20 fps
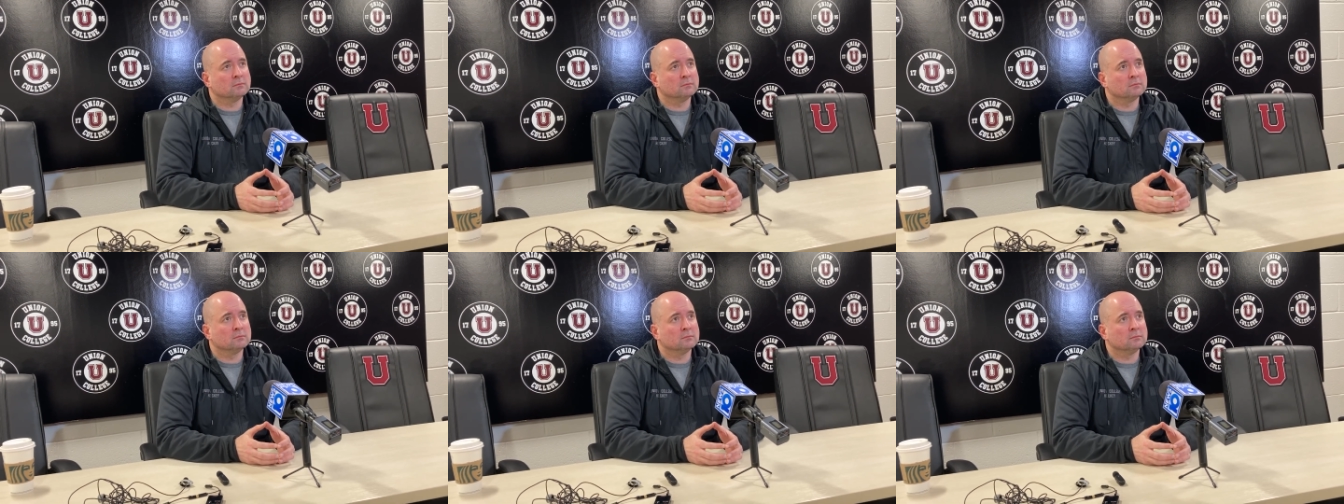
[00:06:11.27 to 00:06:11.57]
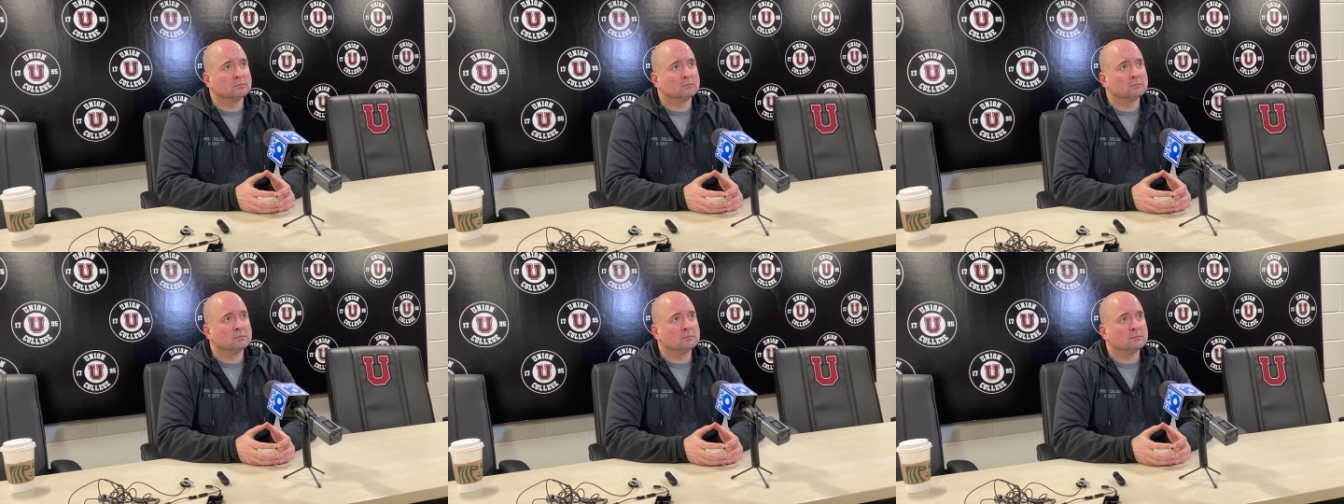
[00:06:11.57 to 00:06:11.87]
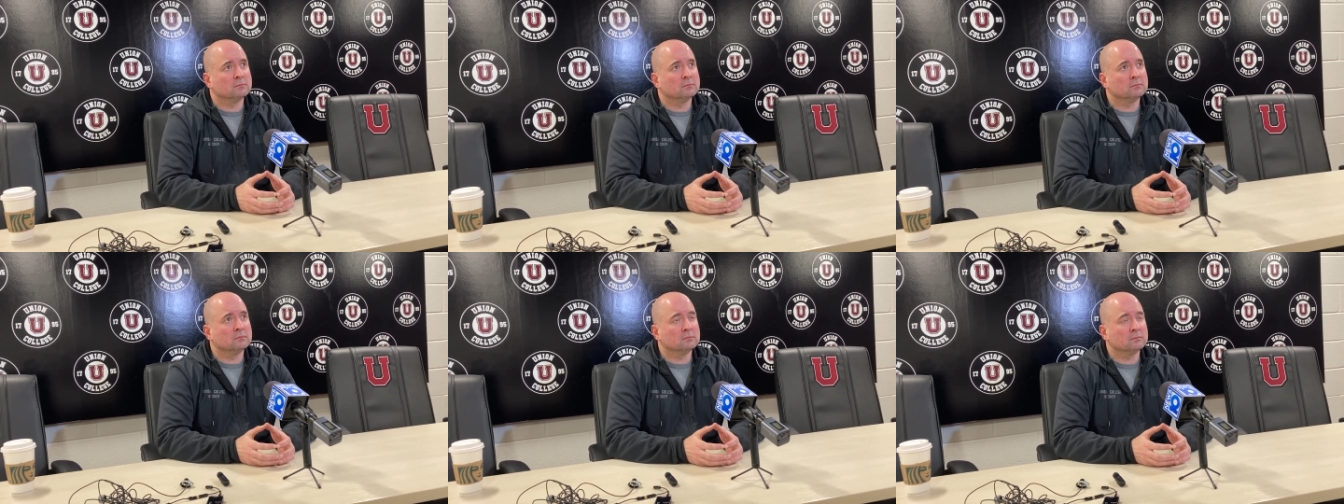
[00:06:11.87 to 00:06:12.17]
and, and you
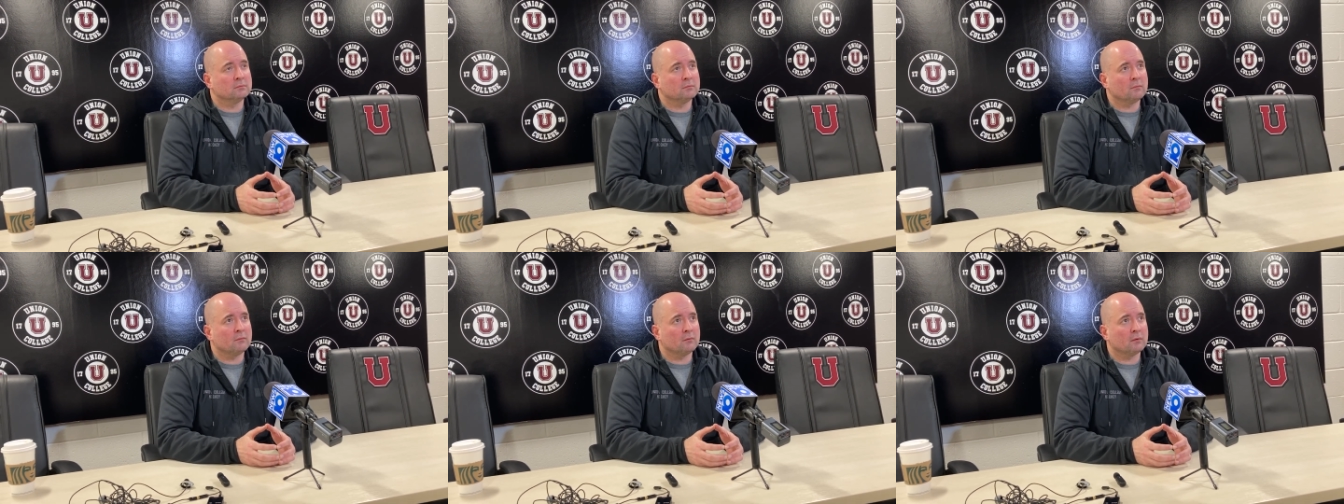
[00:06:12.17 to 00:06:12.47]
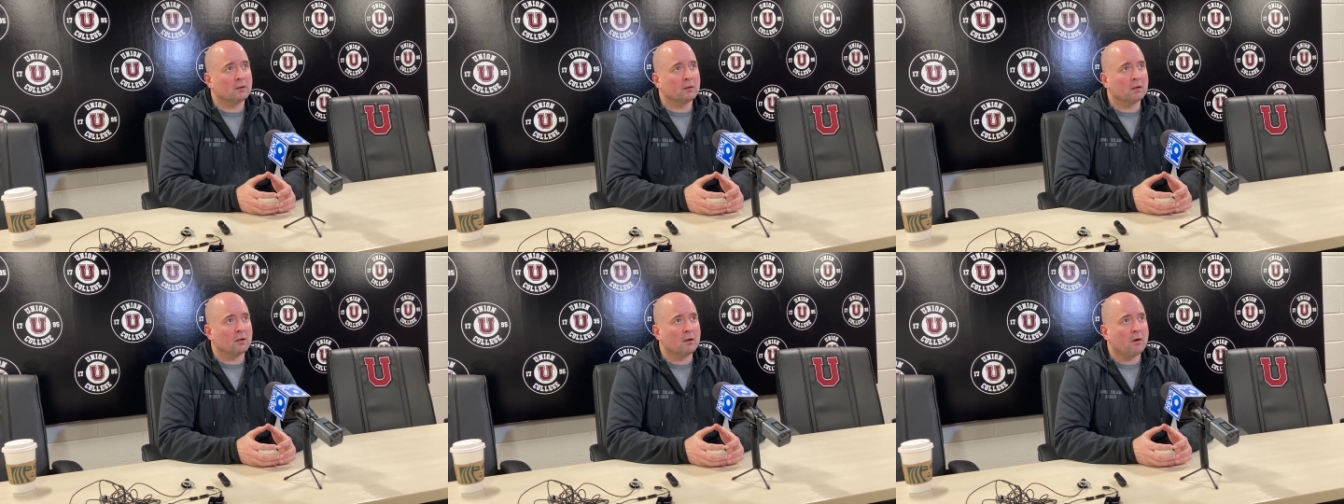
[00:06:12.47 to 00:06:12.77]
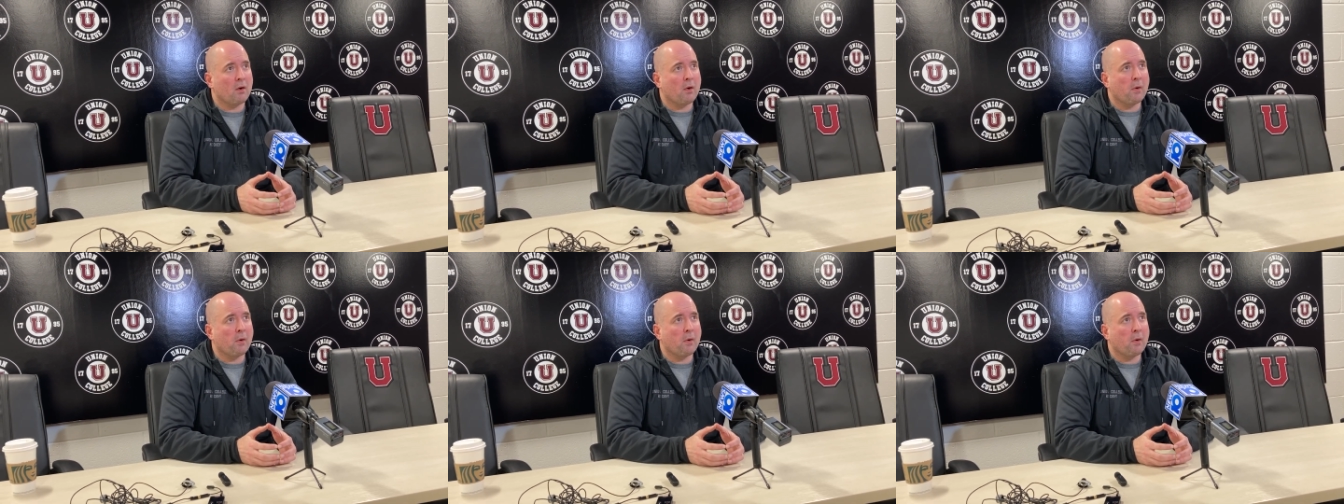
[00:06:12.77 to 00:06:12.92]
know they'll they'll be